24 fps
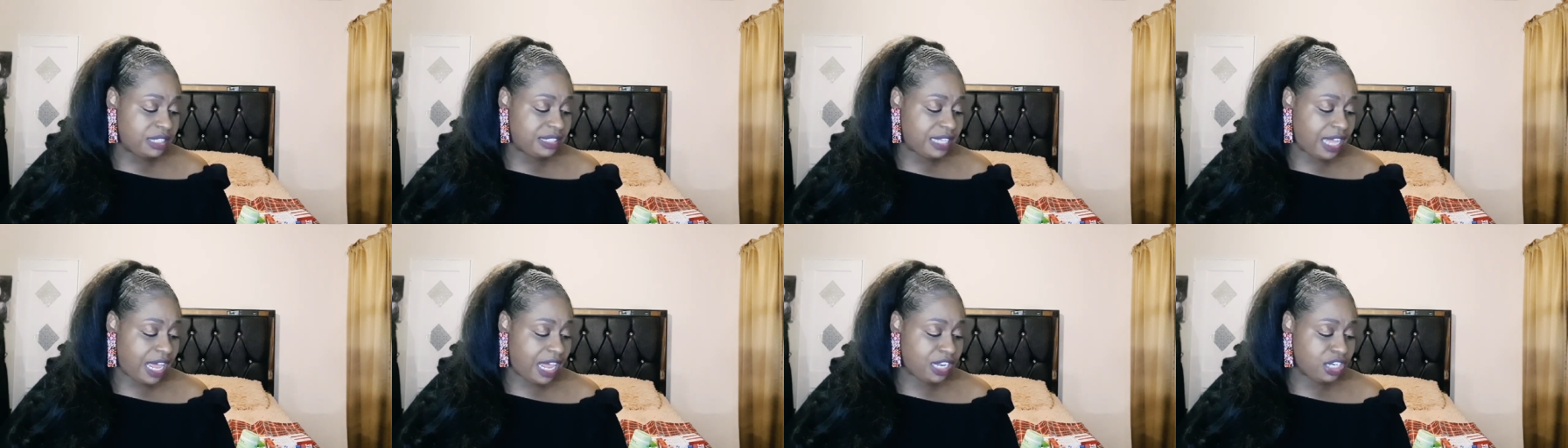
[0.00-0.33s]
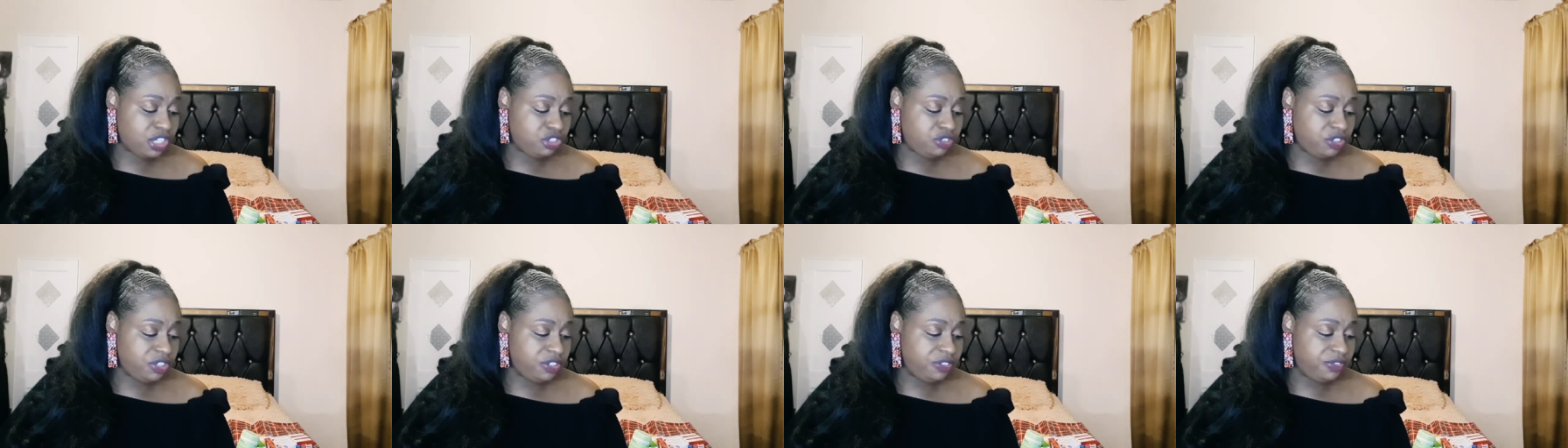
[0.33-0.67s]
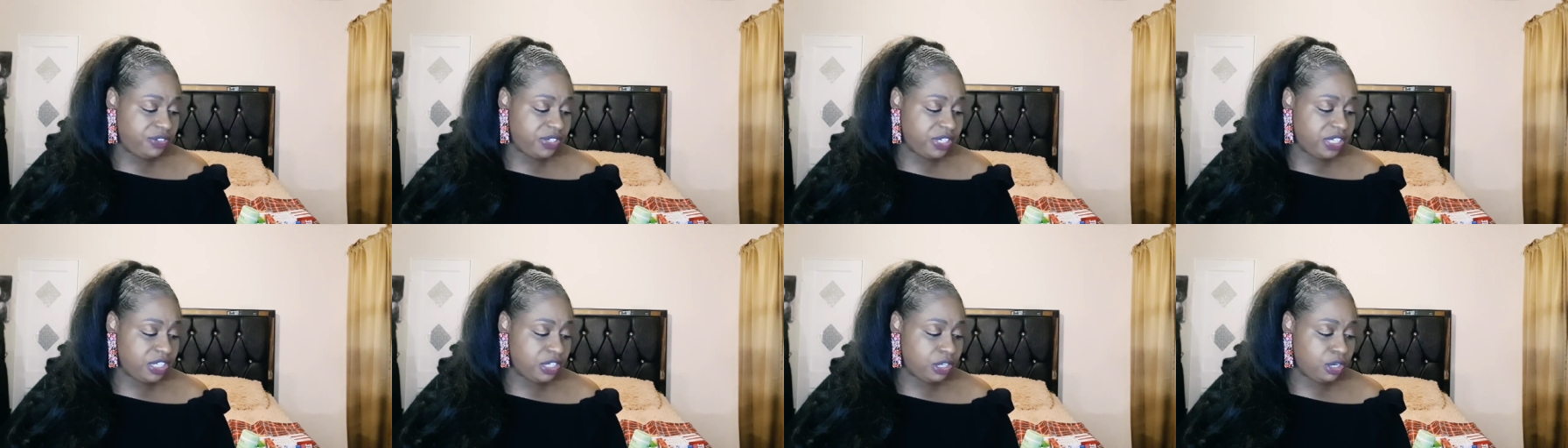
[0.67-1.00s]
Dollar Tree
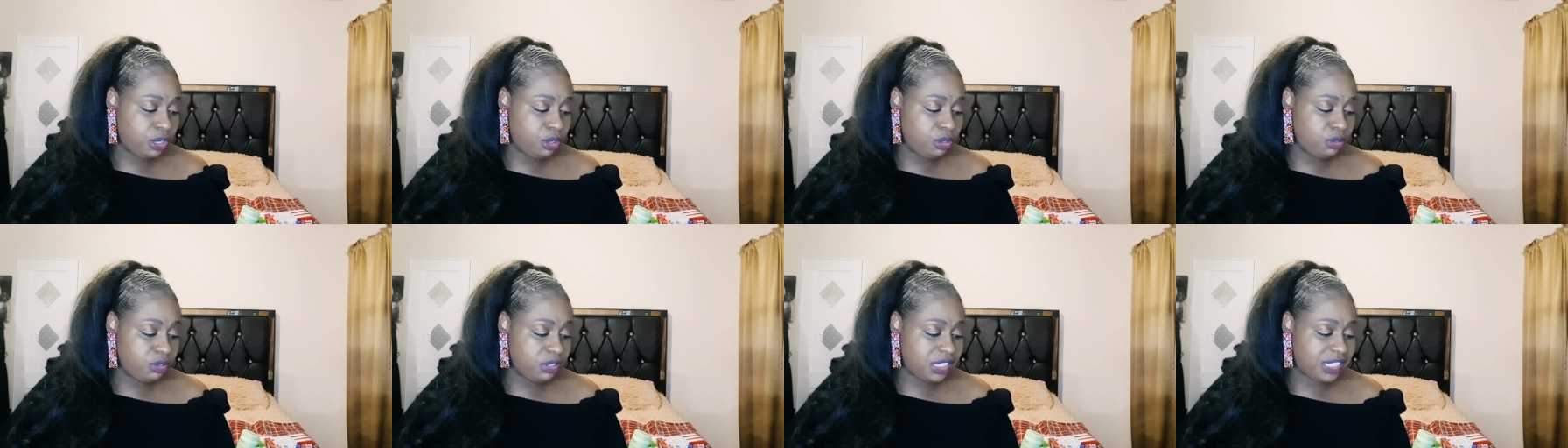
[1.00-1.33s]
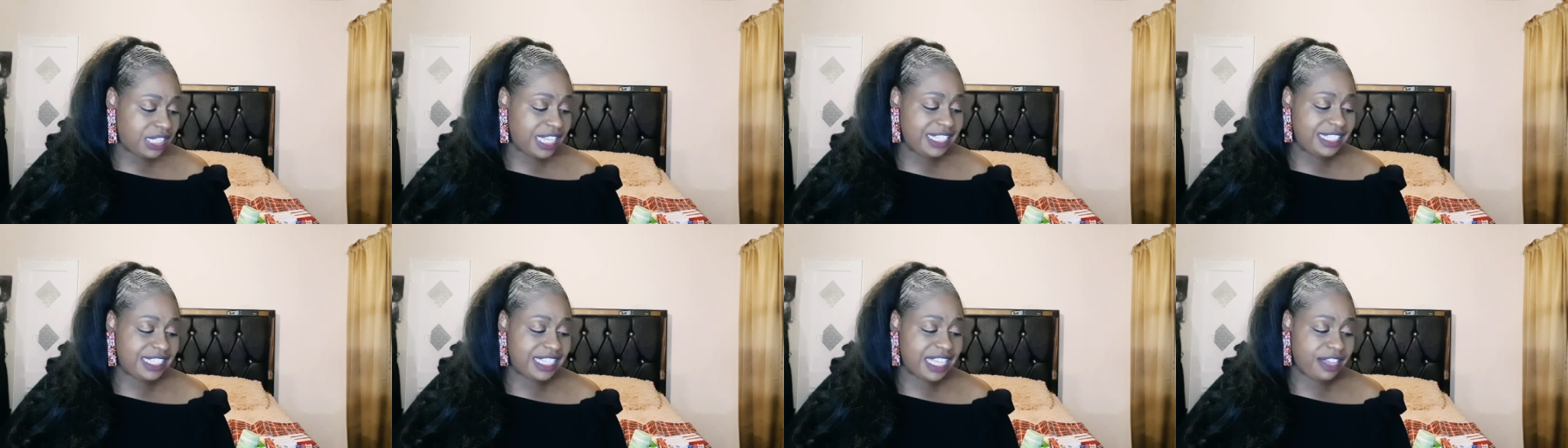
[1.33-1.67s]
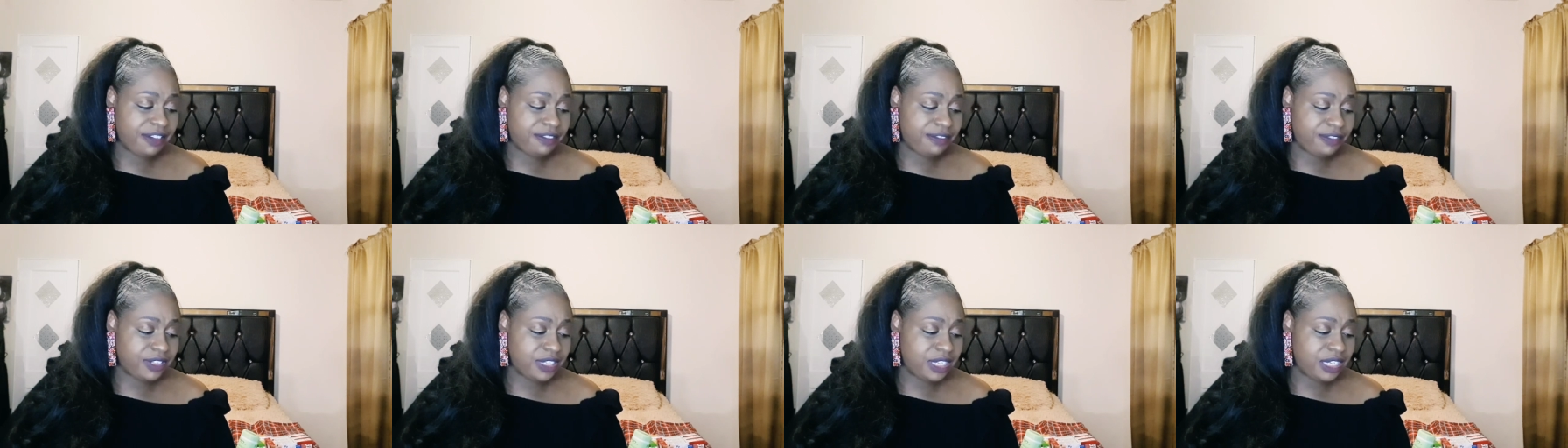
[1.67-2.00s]
videos, they
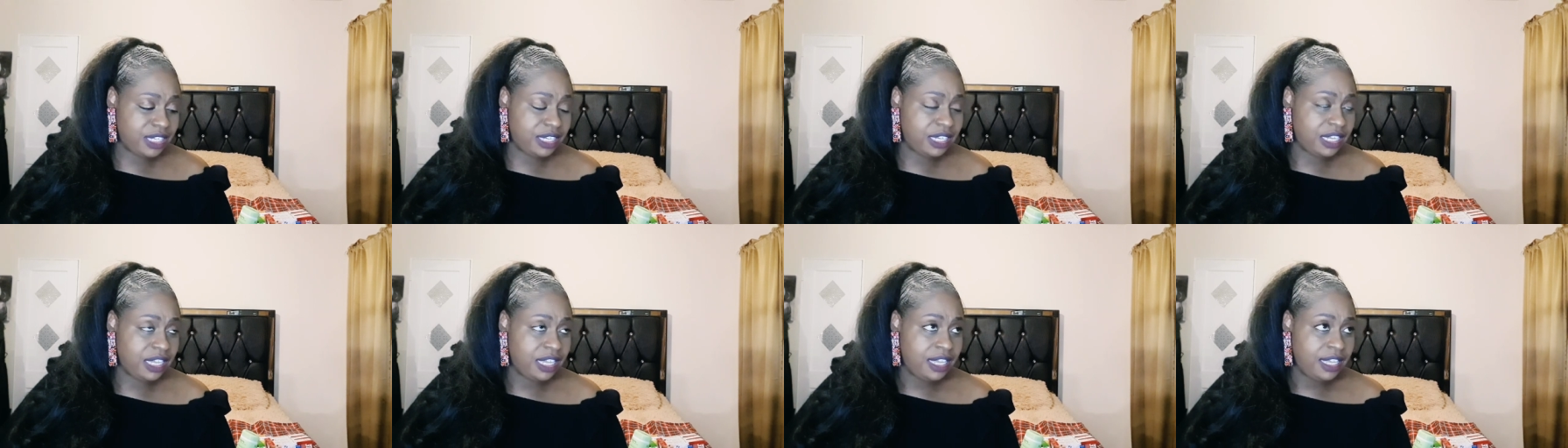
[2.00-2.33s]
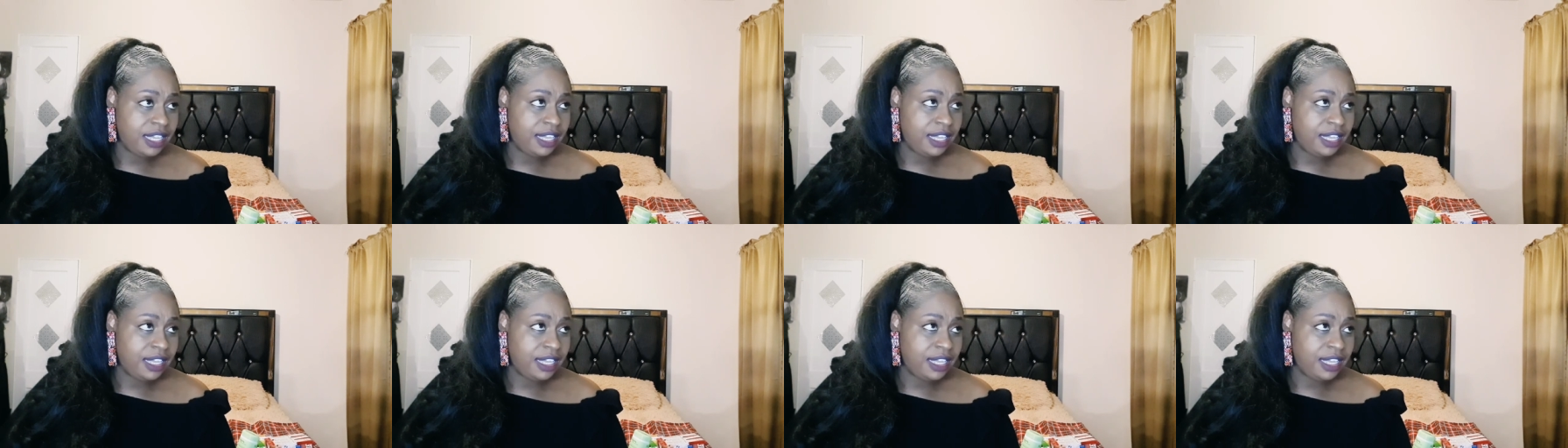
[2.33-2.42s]
definitely,